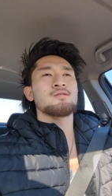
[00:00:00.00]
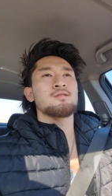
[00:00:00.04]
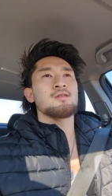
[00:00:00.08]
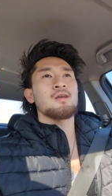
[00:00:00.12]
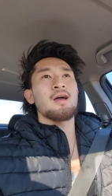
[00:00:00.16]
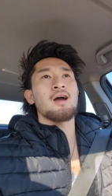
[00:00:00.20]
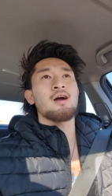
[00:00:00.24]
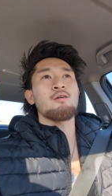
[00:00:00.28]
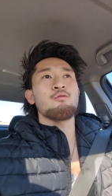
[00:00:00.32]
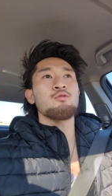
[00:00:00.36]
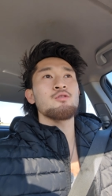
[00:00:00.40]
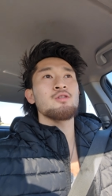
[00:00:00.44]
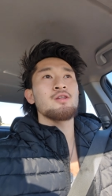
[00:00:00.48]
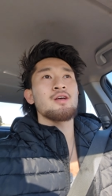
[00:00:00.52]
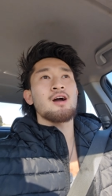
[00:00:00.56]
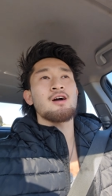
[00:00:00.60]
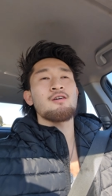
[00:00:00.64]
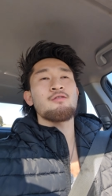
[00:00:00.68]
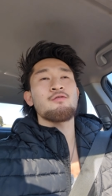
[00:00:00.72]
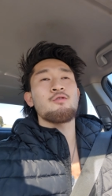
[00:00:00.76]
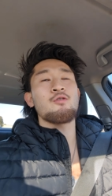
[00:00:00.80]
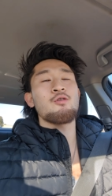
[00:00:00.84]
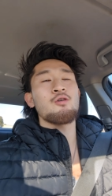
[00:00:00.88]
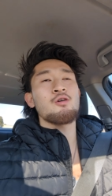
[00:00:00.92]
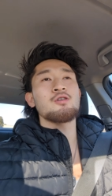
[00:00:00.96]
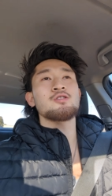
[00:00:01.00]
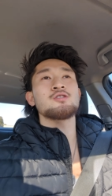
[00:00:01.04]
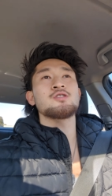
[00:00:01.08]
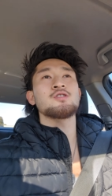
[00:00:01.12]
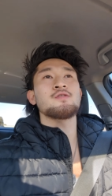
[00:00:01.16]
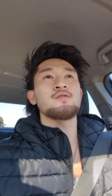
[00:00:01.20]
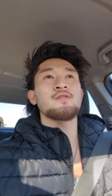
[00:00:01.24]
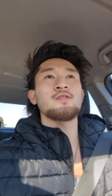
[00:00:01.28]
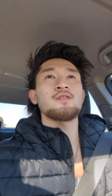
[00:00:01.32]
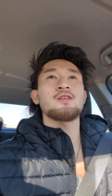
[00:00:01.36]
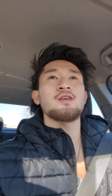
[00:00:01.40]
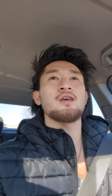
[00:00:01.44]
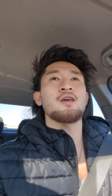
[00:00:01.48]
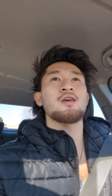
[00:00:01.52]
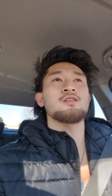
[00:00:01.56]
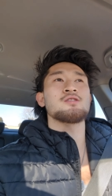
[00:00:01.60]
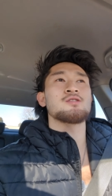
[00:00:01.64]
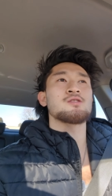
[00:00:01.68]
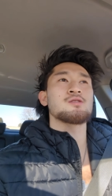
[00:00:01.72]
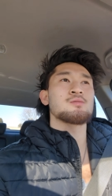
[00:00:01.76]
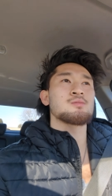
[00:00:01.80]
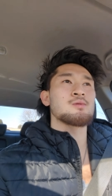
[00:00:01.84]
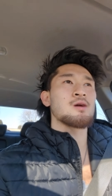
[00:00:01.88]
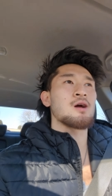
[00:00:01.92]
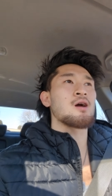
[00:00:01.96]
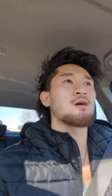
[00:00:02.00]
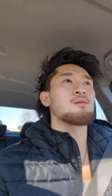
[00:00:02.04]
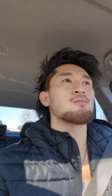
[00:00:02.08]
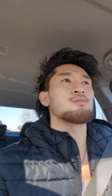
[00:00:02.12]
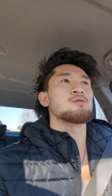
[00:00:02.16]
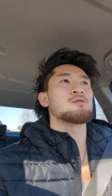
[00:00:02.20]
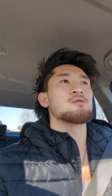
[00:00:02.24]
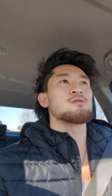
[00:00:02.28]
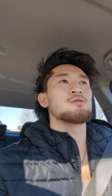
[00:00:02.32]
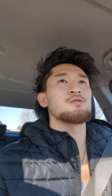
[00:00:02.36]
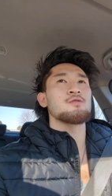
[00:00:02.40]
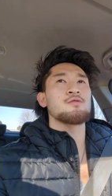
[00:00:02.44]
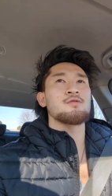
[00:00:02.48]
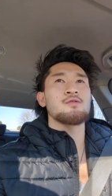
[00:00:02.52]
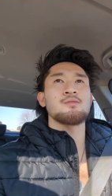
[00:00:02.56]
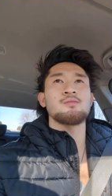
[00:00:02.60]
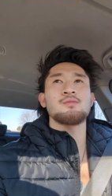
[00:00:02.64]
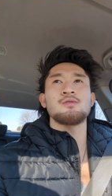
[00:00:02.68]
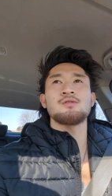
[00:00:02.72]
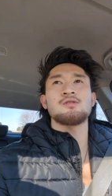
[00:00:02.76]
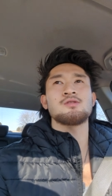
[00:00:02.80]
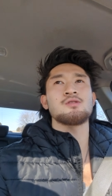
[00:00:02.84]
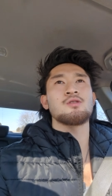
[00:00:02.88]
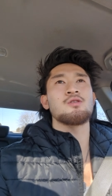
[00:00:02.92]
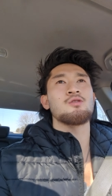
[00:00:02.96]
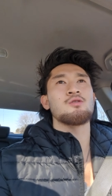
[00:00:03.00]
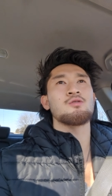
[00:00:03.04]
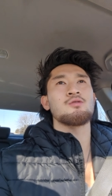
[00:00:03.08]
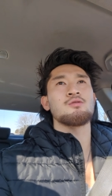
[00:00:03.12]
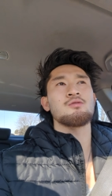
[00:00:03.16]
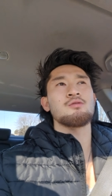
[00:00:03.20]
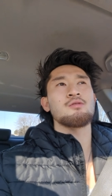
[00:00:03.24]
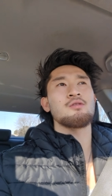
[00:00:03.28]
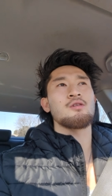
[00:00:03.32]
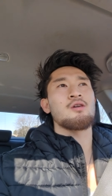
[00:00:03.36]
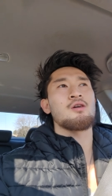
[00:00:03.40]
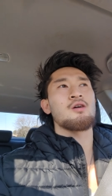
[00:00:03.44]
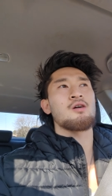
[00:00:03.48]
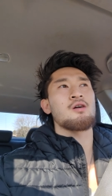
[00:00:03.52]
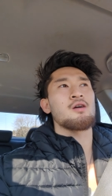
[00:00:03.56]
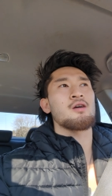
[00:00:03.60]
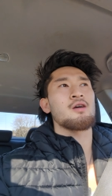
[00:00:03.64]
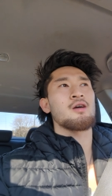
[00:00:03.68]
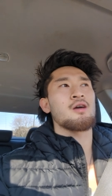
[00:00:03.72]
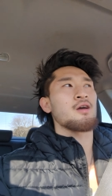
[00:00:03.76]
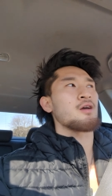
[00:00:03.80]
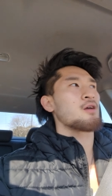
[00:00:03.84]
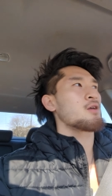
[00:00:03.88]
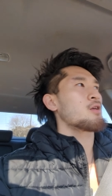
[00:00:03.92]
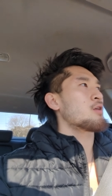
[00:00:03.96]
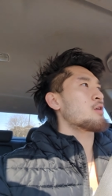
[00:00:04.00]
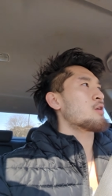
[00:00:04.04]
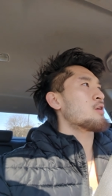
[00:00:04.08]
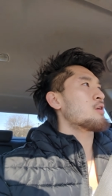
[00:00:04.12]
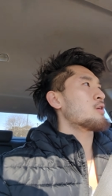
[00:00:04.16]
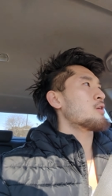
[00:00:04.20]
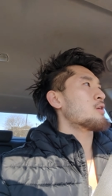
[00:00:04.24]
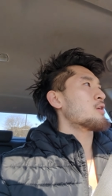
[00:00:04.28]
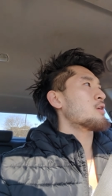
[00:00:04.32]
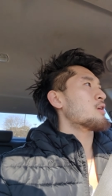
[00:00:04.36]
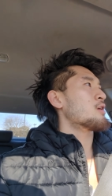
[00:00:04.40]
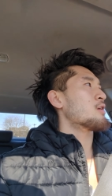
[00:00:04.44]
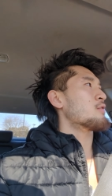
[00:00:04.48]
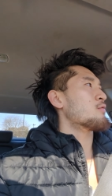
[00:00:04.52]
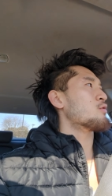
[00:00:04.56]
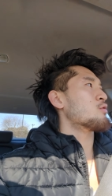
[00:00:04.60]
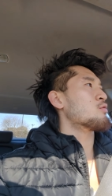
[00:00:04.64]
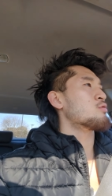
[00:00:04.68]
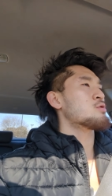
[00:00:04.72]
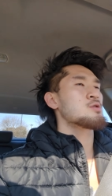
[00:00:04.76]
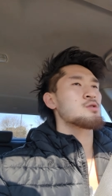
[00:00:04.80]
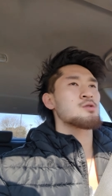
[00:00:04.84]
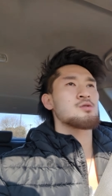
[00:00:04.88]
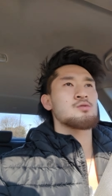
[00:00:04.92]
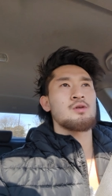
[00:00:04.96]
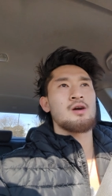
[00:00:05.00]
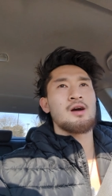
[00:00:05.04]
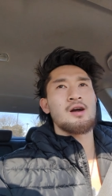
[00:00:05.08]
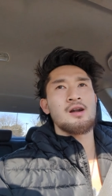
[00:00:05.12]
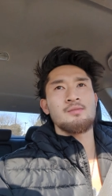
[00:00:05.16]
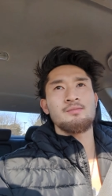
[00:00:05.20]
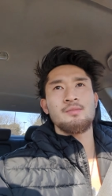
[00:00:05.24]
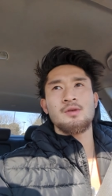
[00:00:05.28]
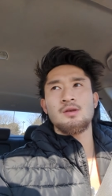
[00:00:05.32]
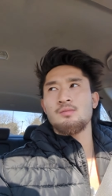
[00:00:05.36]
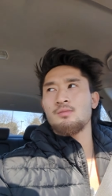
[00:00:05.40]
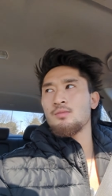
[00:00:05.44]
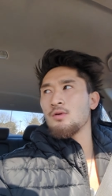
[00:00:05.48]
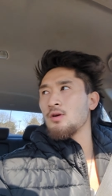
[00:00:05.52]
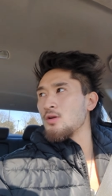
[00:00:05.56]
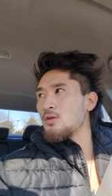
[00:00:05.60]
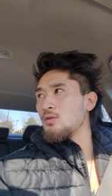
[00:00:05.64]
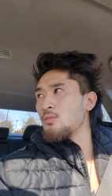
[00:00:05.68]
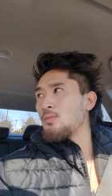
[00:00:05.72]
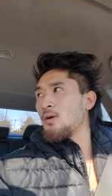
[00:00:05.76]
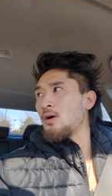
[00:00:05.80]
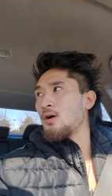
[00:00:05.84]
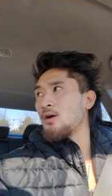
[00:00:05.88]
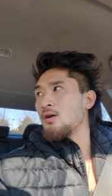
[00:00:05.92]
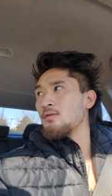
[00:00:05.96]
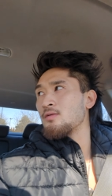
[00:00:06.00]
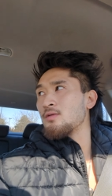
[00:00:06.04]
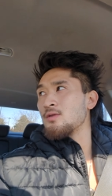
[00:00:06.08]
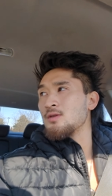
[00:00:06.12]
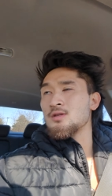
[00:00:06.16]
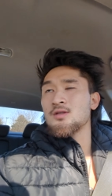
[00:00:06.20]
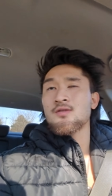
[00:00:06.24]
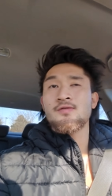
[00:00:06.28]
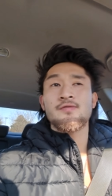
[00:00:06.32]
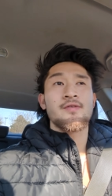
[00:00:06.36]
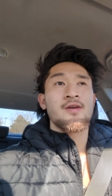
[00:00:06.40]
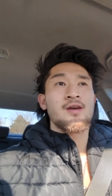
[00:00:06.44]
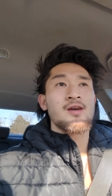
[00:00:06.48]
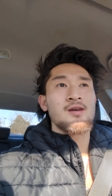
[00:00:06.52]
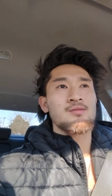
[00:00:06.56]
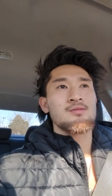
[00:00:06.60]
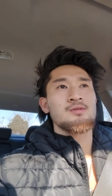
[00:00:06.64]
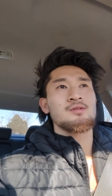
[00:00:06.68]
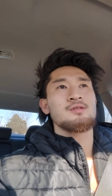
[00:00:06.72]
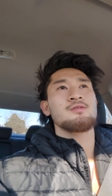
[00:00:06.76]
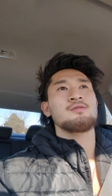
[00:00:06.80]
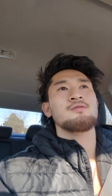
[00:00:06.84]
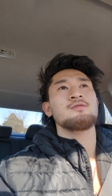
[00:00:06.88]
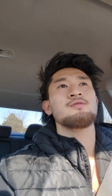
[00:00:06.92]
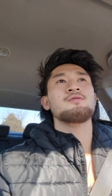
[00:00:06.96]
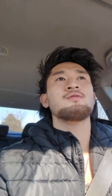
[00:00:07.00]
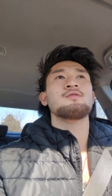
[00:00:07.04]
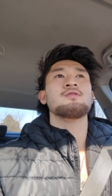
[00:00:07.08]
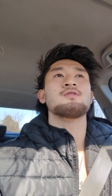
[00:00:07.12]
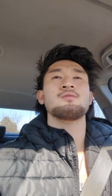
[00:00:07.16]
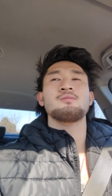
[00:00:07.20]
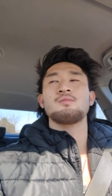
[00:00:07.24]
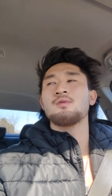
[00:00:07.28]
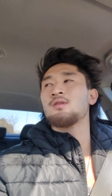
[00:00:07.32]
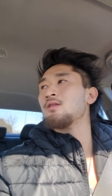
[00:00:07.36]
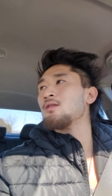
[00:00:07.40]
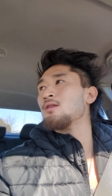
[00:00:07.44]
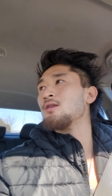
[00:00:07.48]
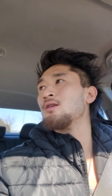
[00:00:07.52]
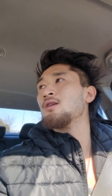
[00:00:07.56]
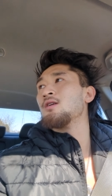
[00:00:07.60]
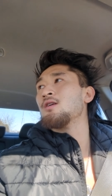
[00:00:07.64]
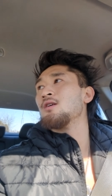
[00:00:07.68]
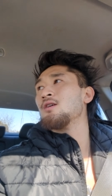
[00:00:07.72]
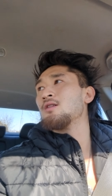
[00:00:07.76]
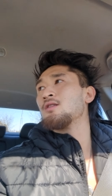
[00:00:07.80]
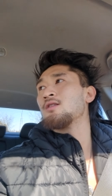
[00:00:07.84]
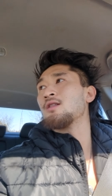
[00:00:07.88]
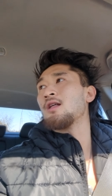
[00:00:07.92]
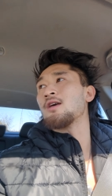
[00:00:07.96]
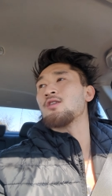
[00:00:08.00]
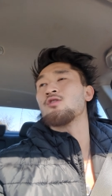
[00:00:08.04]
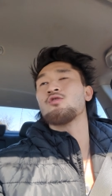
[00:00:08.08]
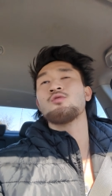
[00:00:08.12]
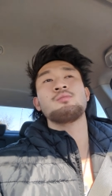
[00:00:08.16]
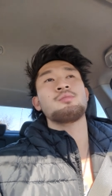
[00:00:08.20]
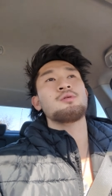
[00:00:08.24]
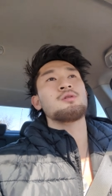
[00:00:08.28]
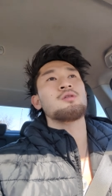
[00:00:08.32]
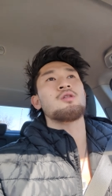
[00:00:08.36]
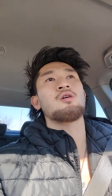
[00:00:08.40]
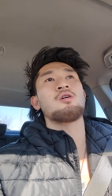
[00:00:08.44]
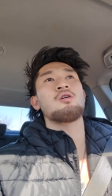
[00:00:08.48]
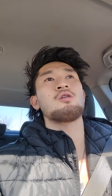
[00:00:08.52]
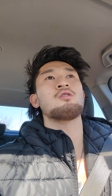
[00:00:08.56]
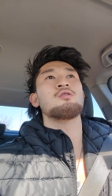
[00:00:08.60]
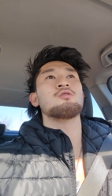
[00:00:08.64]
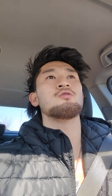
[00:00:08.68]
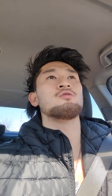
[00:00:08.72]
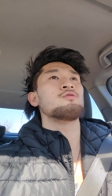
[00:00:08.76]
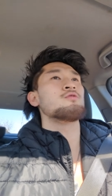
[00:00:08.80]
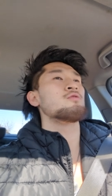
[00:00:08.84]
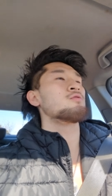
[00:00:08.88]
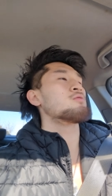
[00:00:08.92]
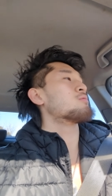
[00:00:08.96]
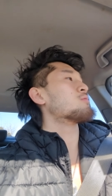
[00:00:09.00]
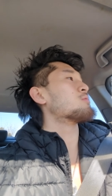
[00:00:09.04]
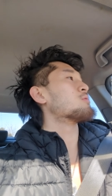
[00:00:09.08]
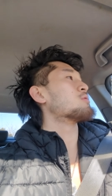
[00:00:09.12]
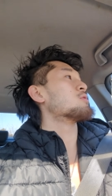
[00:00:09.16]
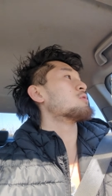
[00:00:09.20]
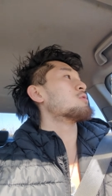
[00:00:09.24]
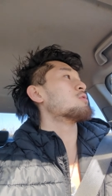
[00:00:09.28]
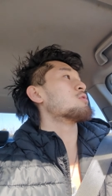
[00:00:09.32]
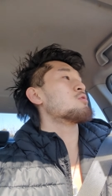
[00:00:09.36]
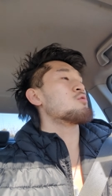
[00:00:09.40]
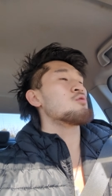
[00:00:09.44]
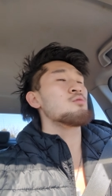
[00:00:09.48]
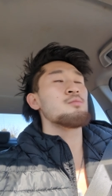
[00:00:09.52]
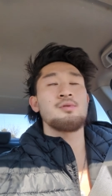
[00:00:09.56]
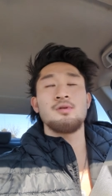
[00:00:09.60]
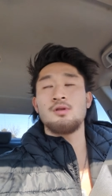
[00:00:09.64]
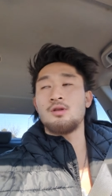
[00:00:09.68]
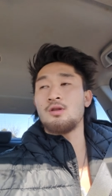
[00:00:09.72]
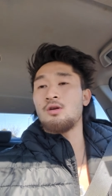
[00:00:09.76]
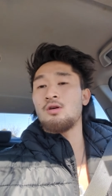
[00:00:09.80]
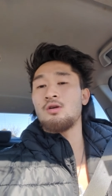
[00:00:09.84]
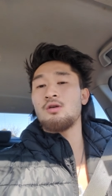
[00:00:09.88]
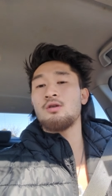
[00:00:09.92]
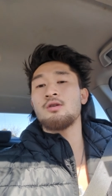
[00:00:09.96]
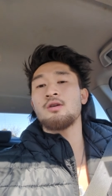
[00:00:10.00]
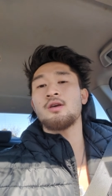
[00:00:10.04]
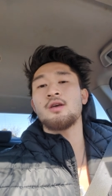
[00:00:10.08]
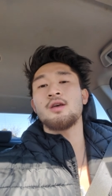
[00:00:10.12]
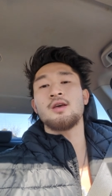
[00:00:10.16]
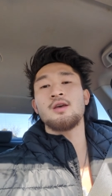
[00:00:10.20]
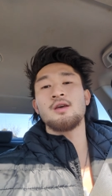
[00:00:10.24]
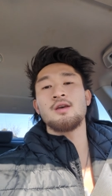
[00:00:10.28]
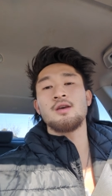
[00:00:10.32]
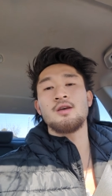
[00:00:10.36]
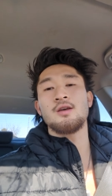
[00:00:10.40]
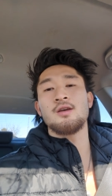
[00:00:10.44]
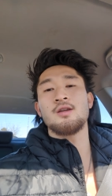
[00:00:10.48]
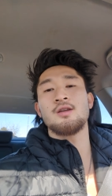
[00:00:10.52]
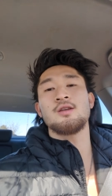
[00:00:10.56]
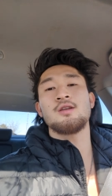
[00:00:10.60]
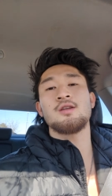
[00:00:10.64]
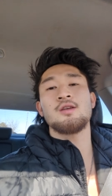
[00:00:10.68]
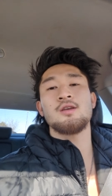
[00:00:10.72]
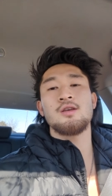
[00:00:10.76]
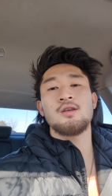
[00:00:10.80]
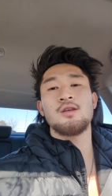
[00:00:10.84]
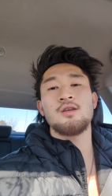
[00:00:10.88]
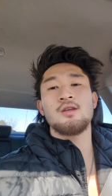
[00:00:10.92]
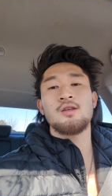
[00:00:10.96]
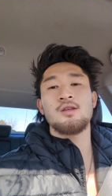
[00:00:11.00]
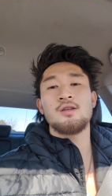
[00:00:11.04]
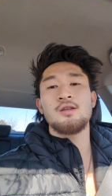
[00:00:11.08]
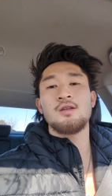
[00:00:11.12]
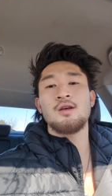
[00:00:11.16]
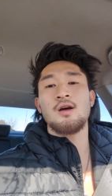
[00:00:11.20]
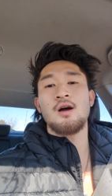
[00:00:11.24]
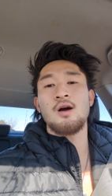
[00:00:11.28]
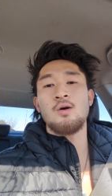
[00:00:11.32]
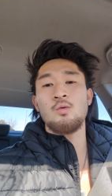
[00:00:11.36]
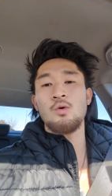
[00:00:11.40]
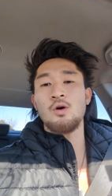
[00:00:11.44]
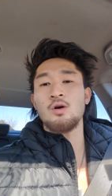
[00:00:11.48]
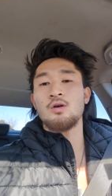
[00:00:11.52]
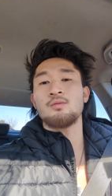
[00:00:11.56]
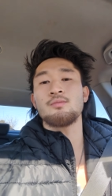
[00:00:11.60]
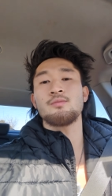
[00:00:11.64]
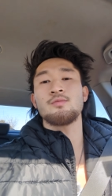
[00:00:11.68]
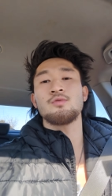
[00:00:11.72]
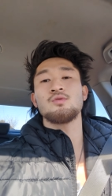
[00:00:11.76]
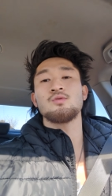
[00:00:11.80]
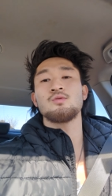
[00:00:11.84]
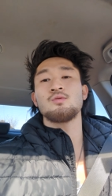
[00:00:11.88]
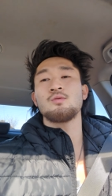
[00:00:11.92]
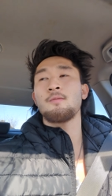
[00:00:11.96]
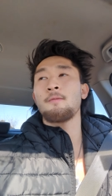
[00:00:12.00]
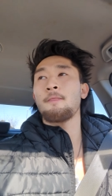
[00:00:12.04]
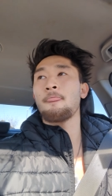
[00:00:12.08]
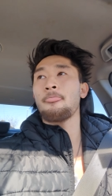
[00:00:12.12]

Damn, I really got 458 subscribers, you feel me? So if you subscribe to me, bro, you part of this family. Like you belong. You belong and I welcome you.